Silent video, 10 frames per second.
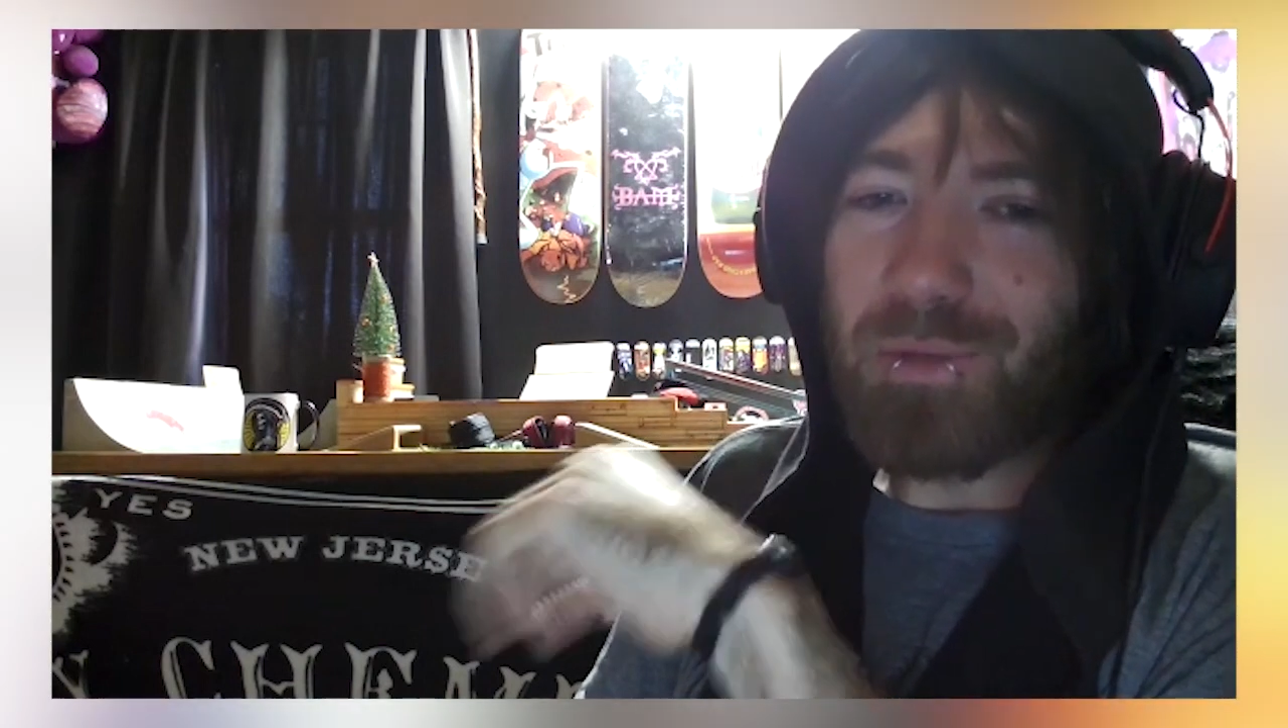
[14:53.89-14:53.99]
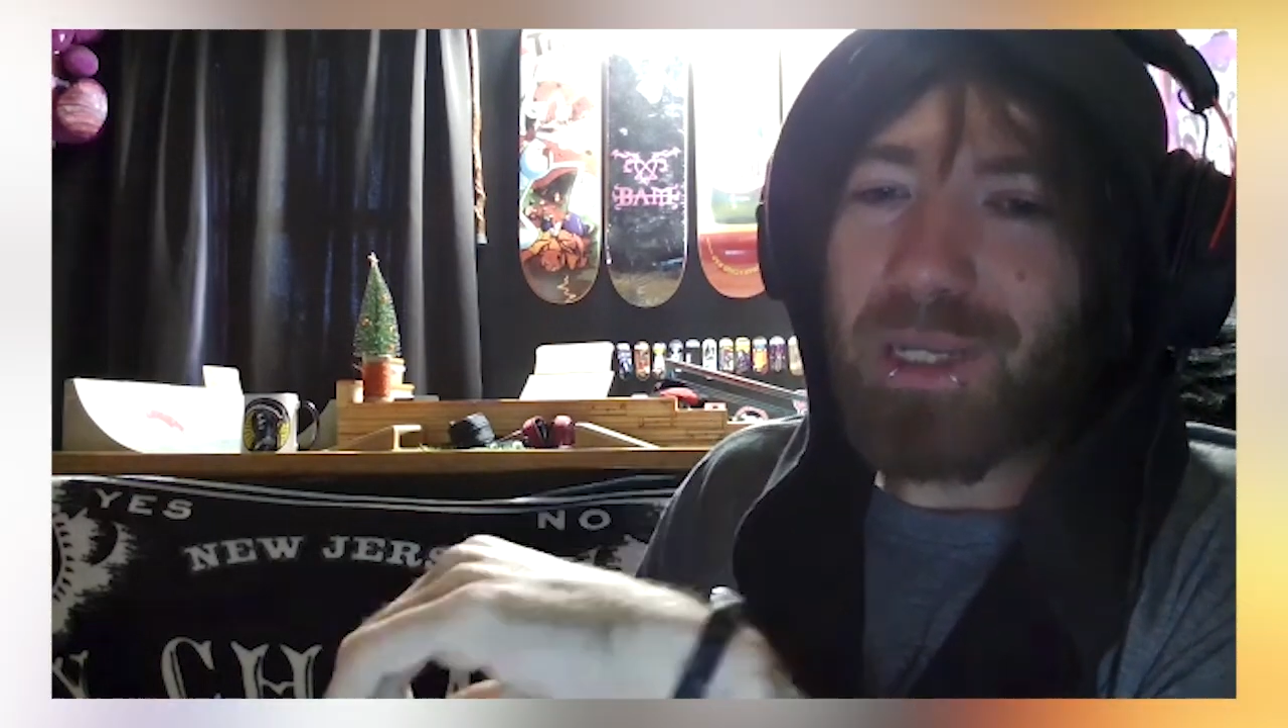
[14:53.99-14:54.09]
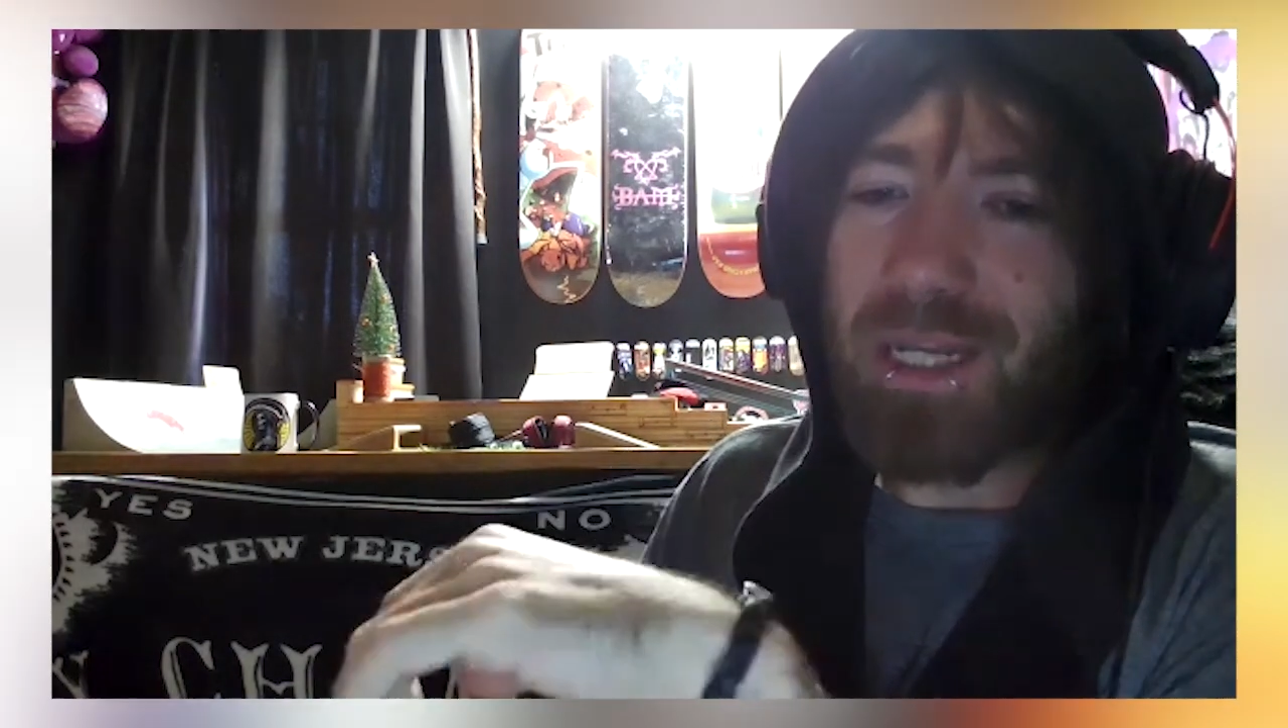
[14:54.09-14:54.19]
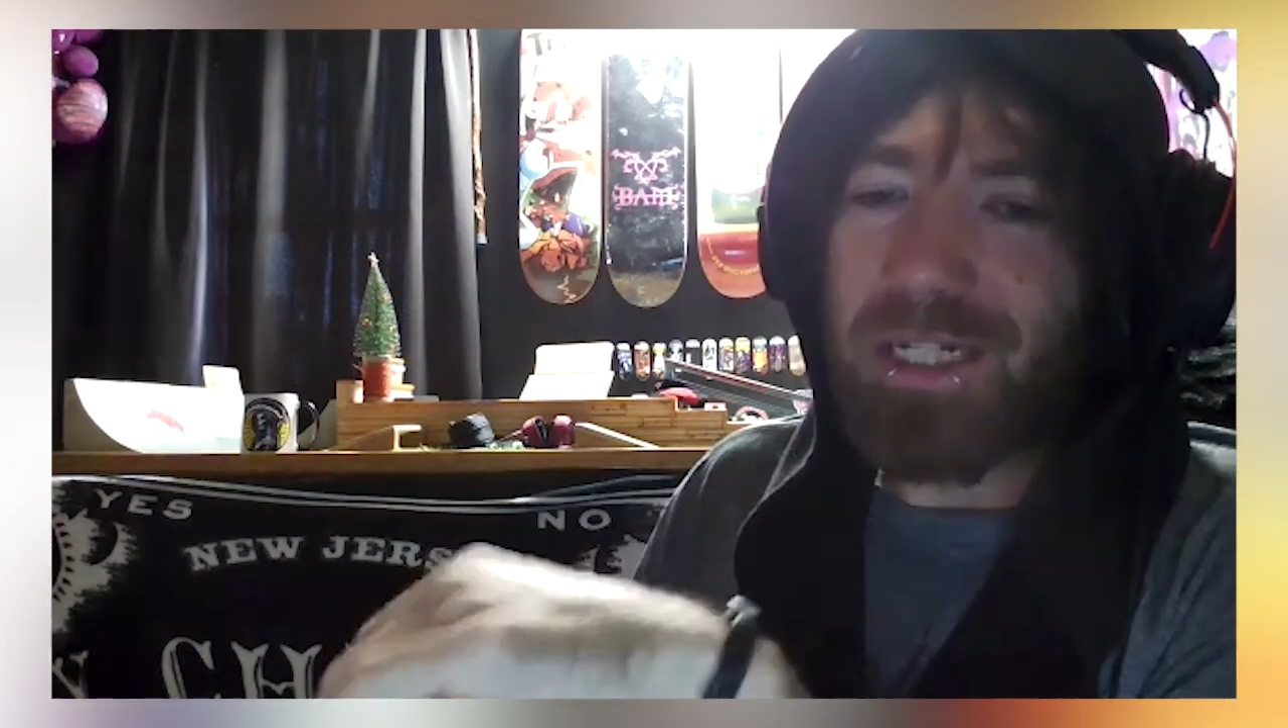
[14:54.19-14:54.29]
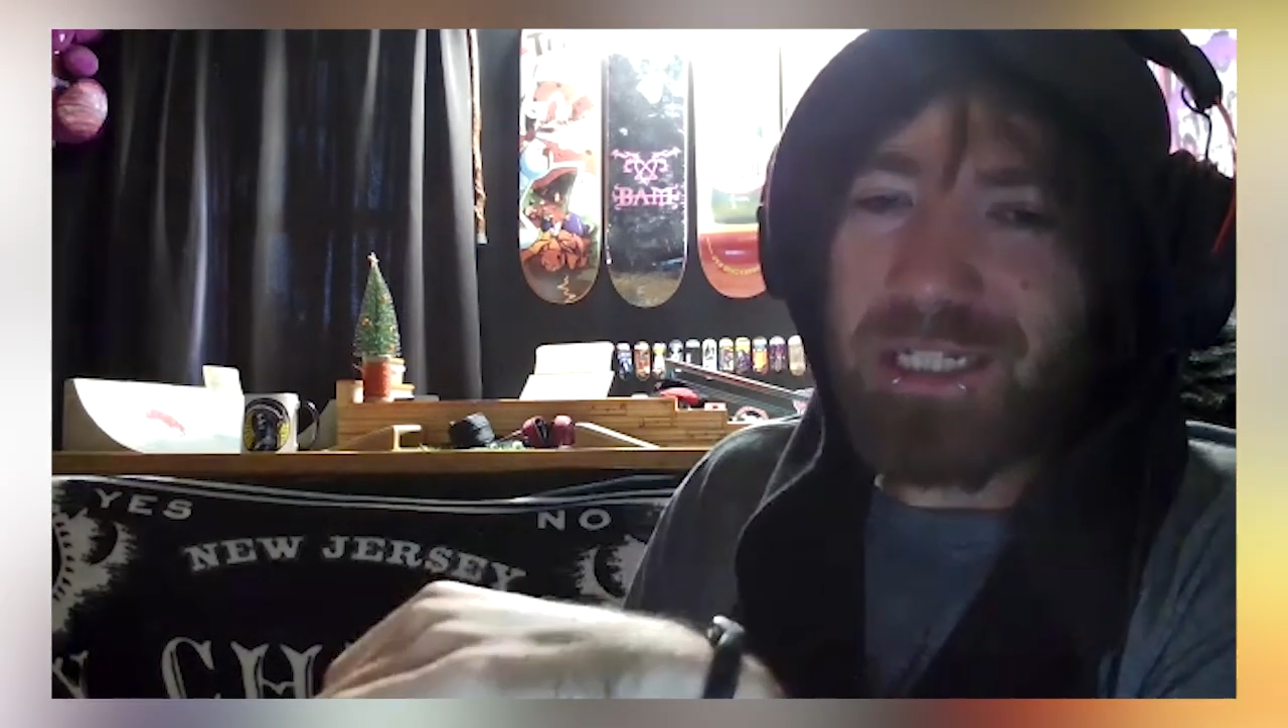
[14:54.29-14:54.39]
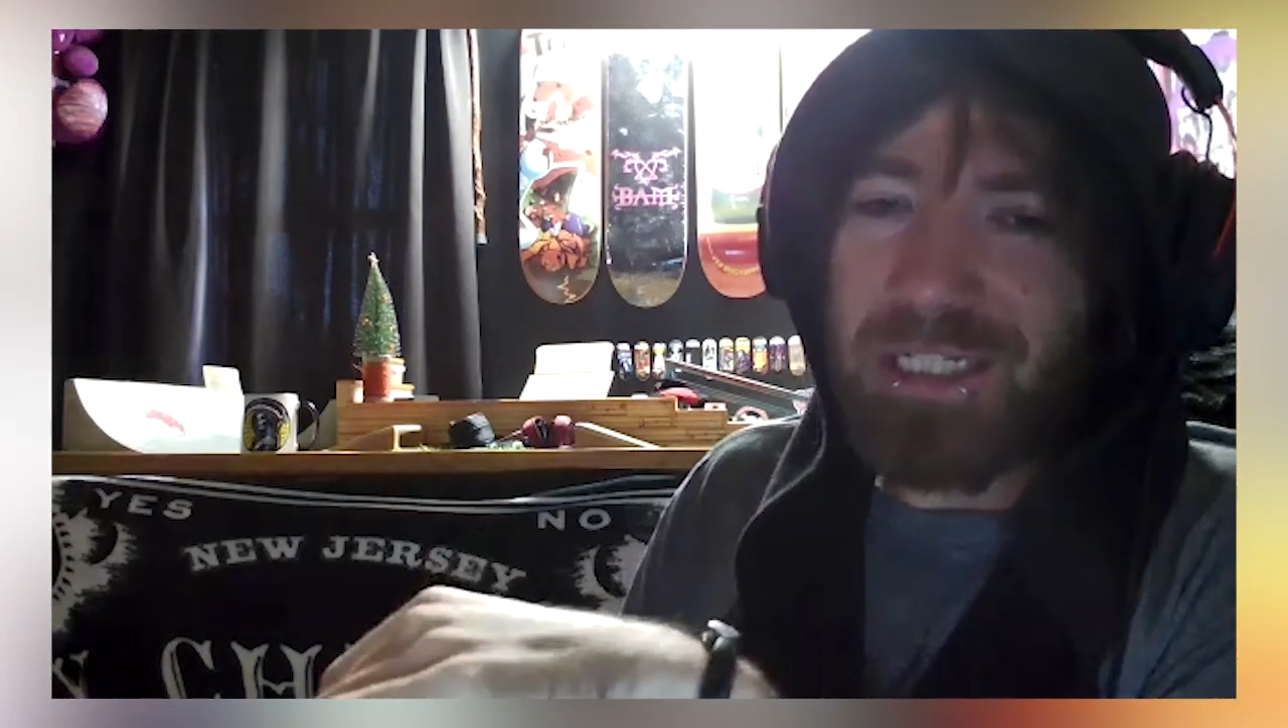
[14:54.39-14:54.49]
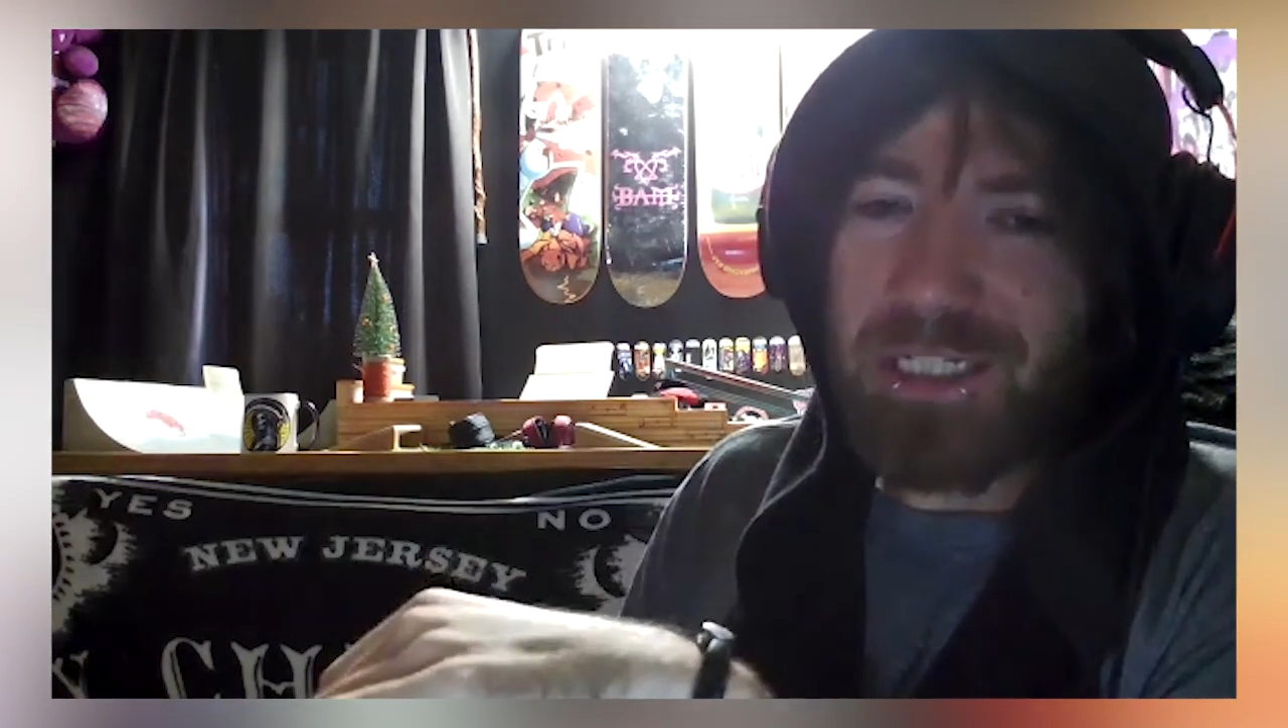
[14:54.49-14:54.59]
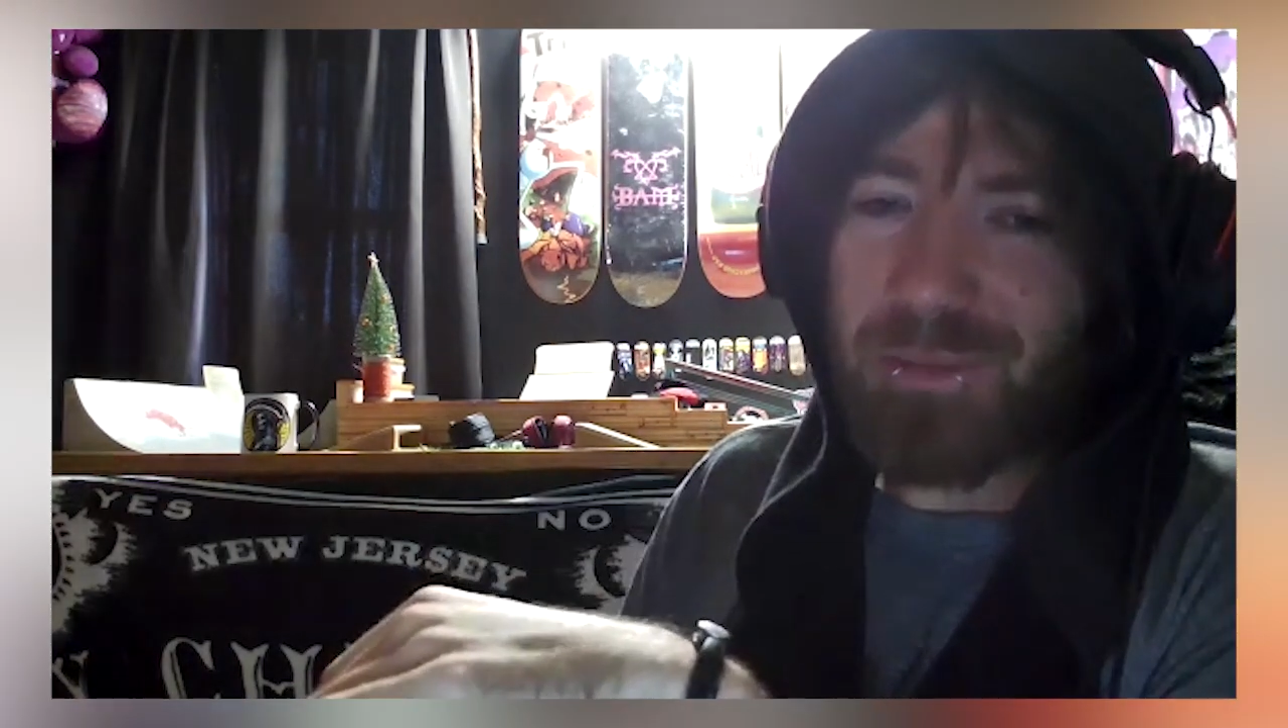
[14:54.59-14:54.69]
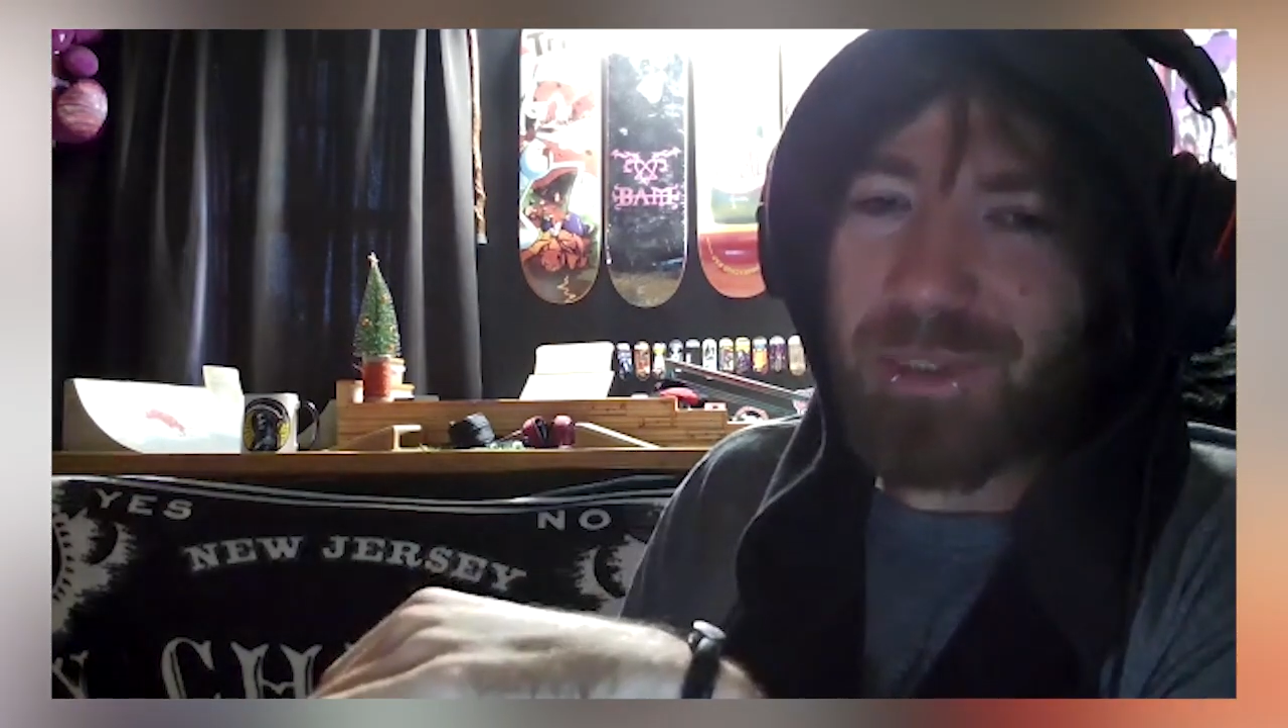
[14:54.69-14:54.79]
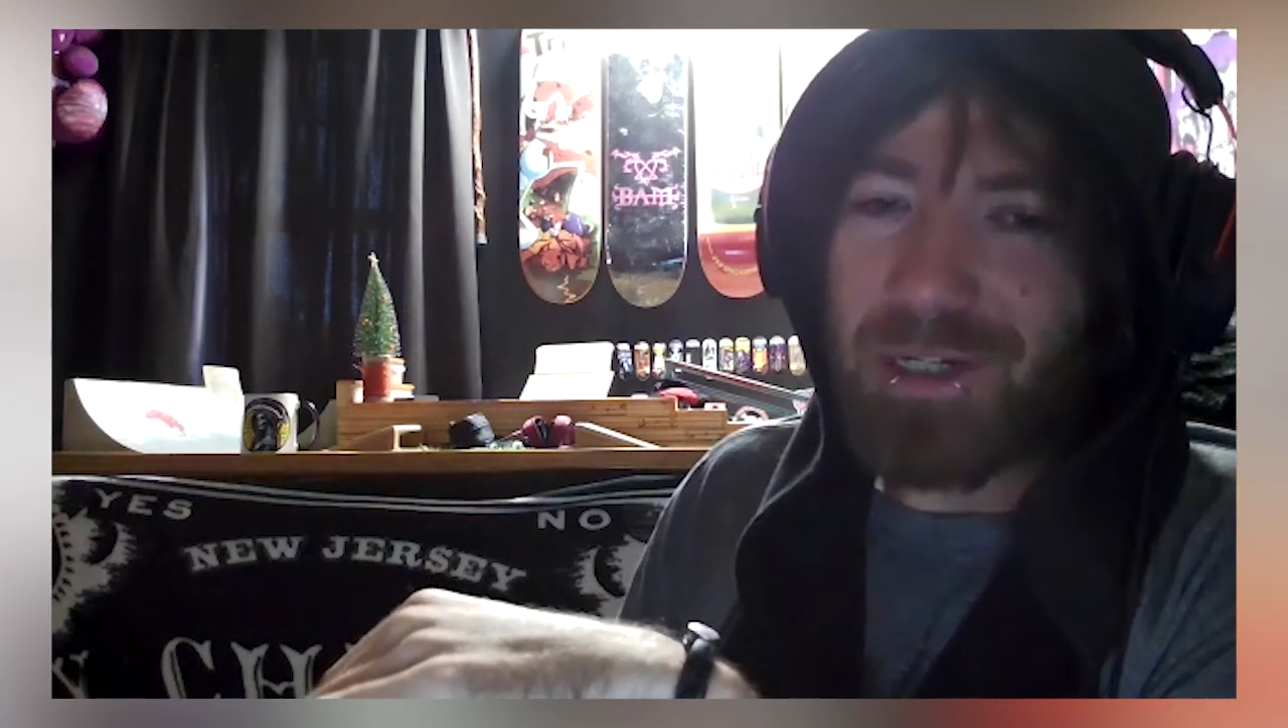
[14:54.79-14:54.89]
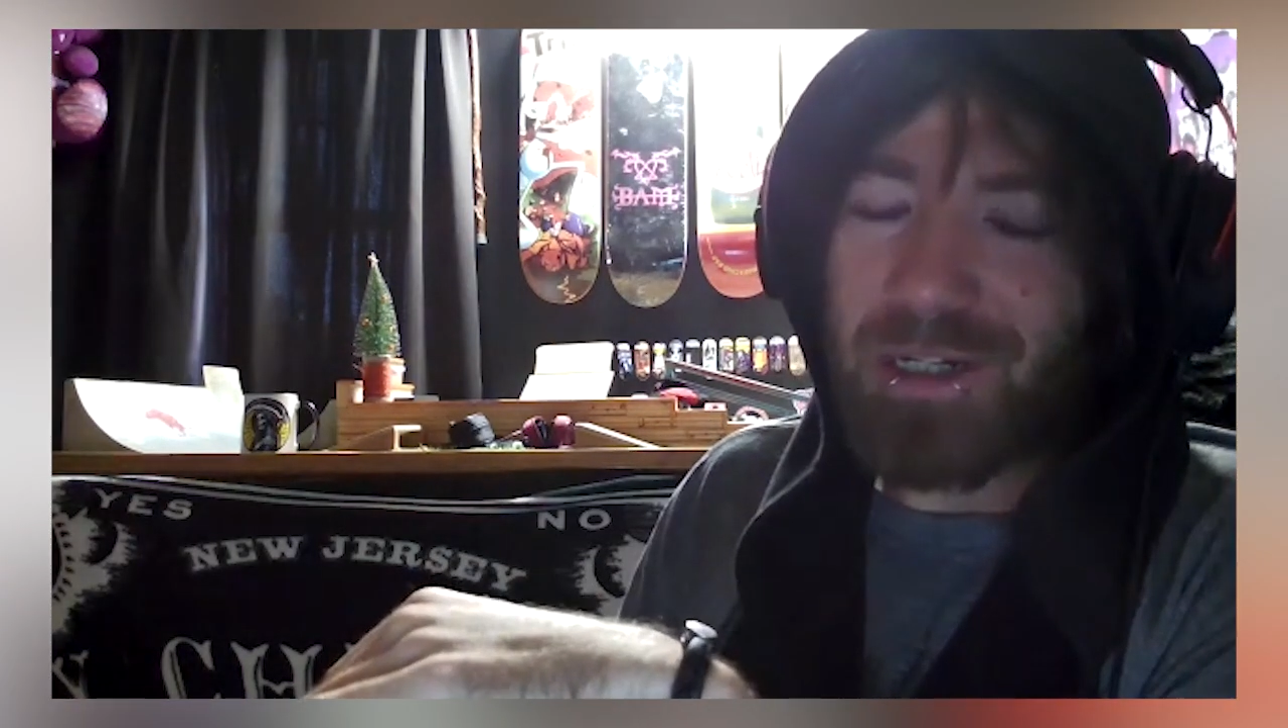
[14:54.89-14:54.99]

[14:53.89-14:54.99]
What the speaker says: we got a system here,